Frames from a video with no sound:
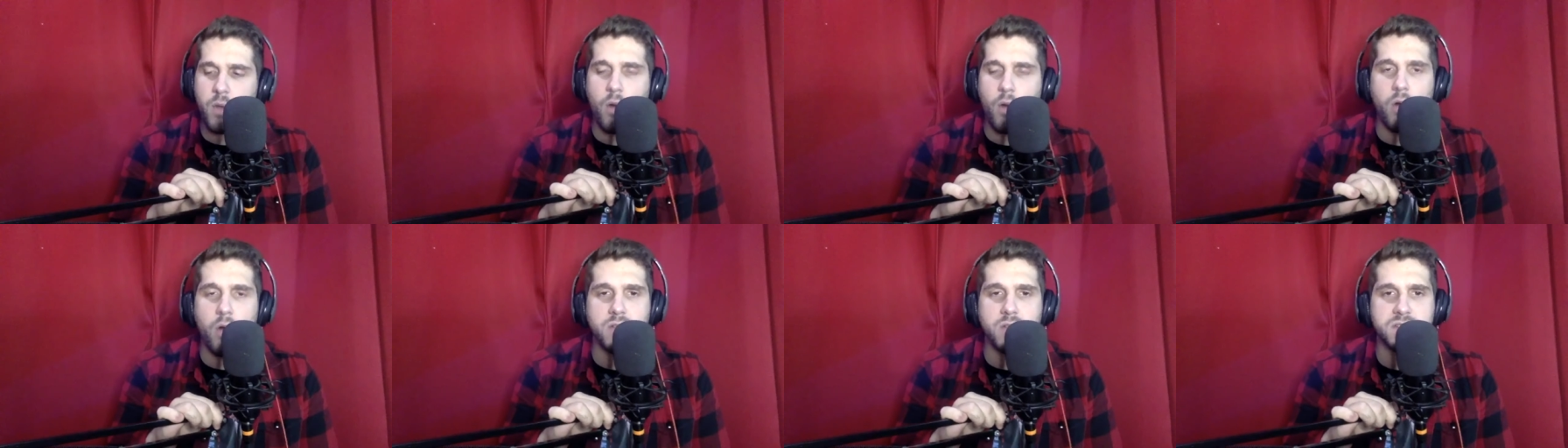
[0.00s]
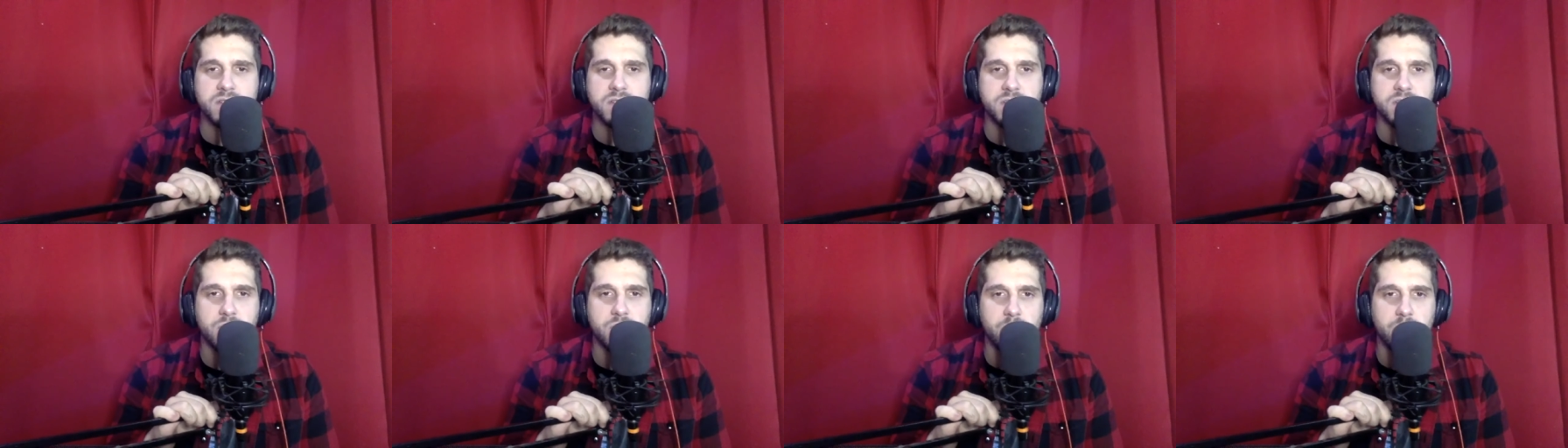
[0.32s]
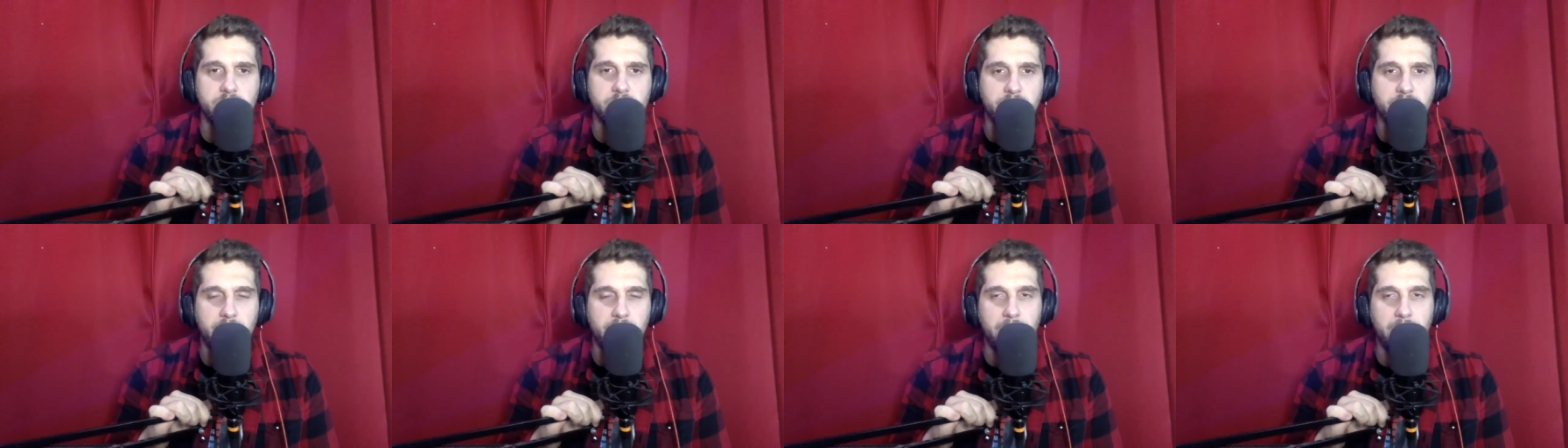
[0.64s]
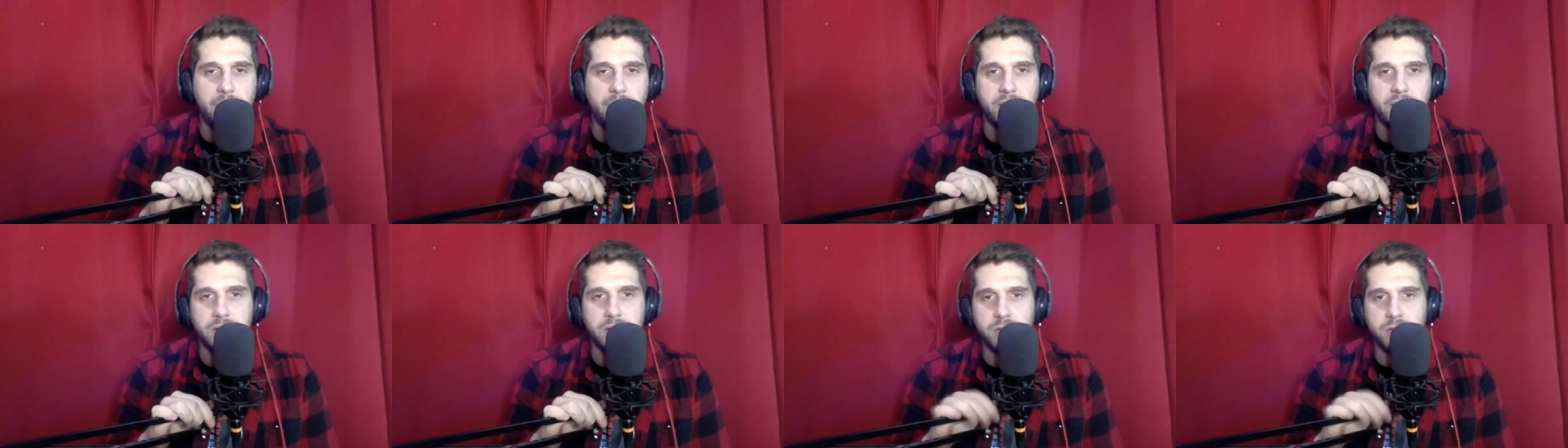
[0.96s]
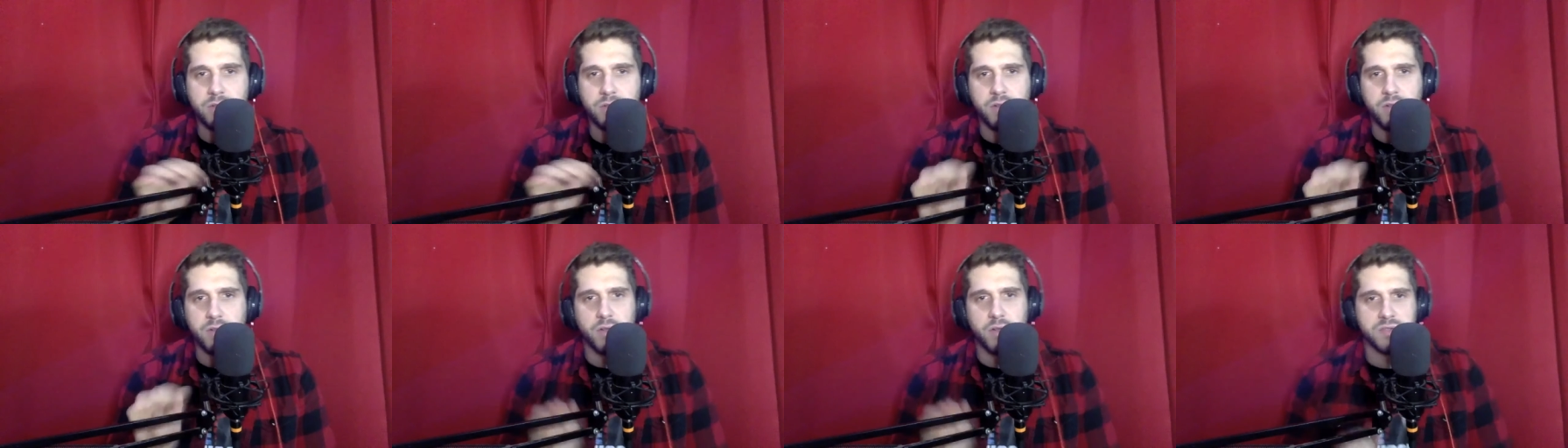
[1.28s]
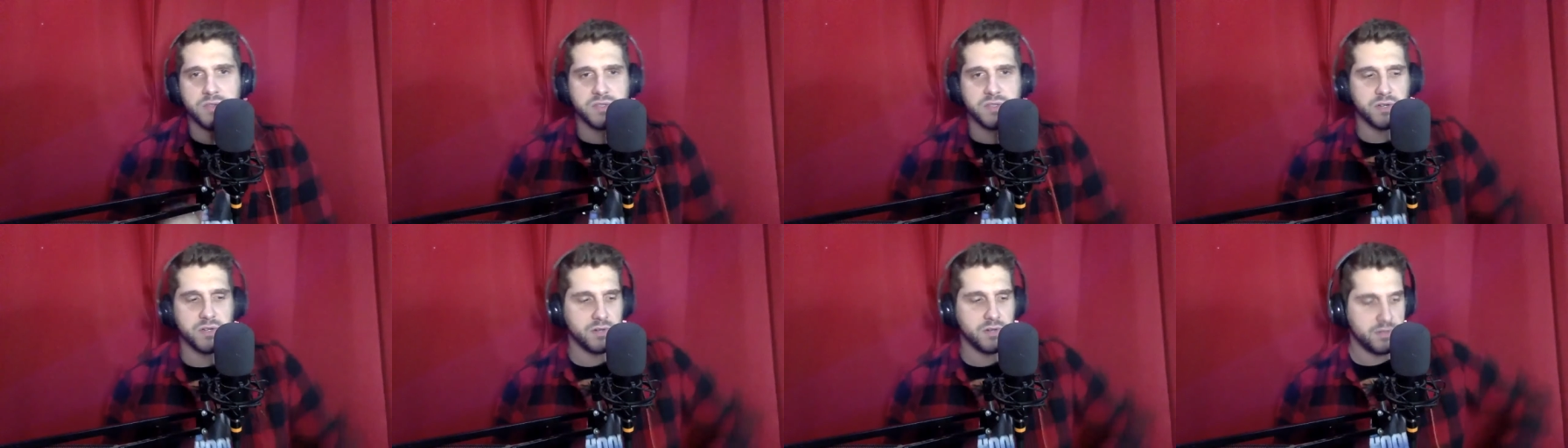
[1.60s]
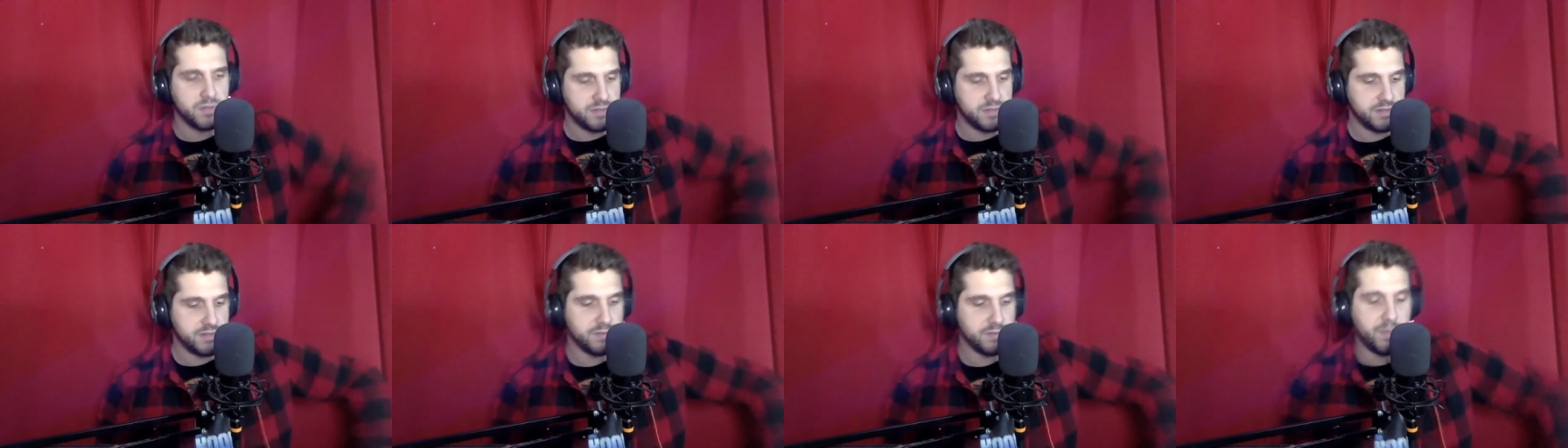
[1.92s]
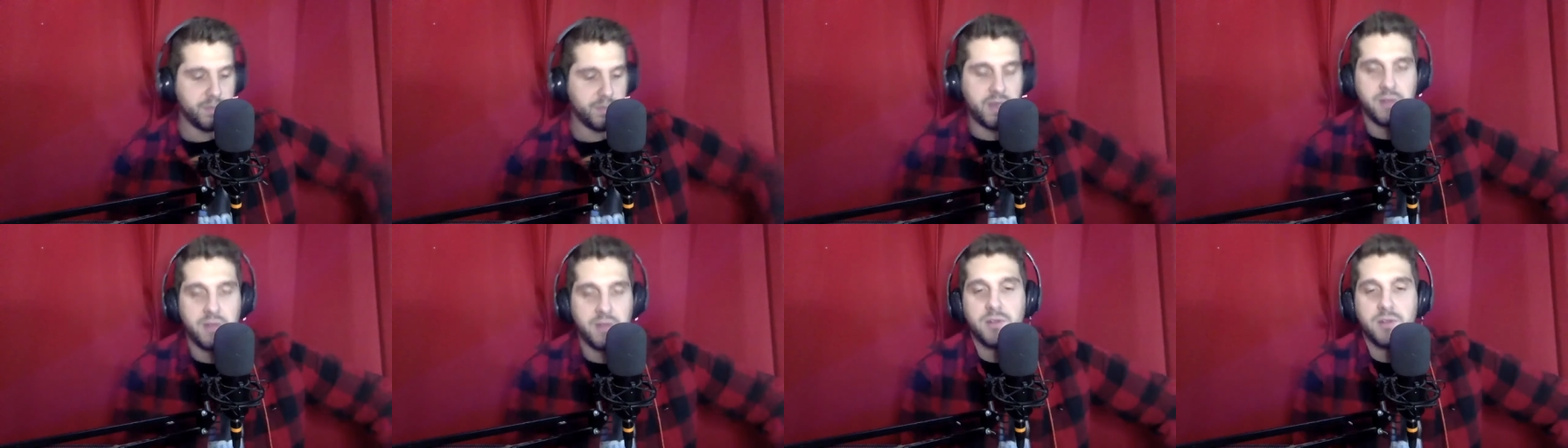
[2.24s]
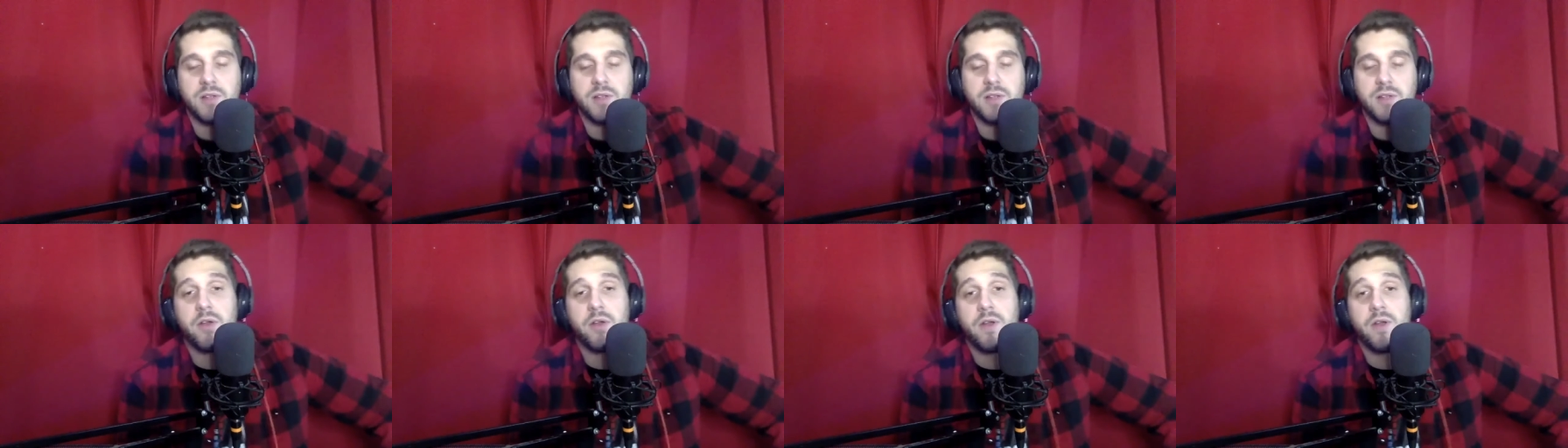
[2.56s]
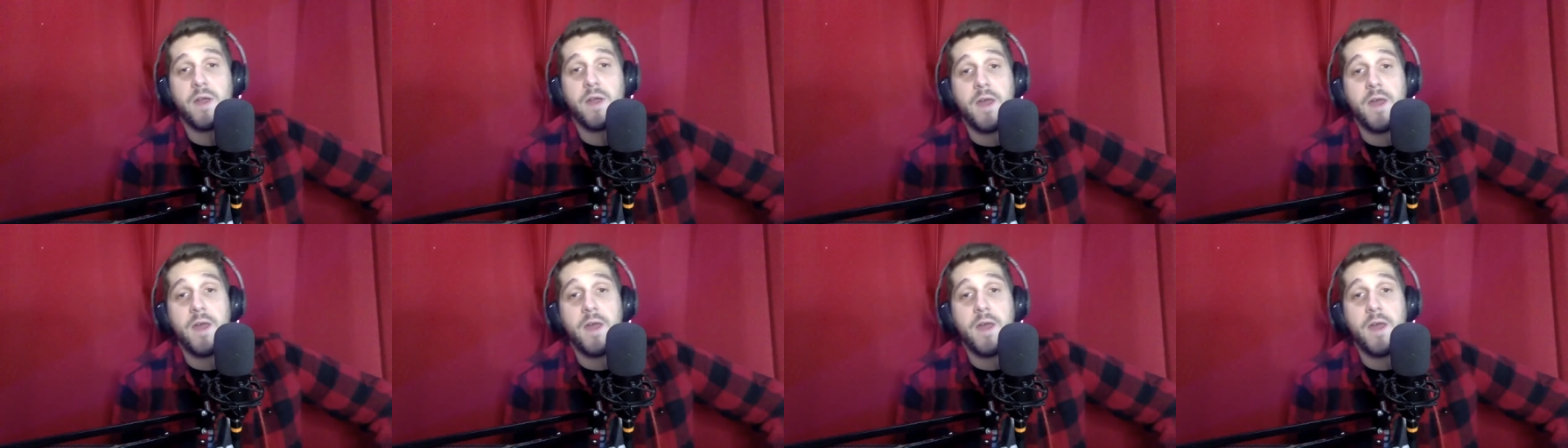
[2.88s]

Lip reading: also bring my mic a little closer, make it a little louder.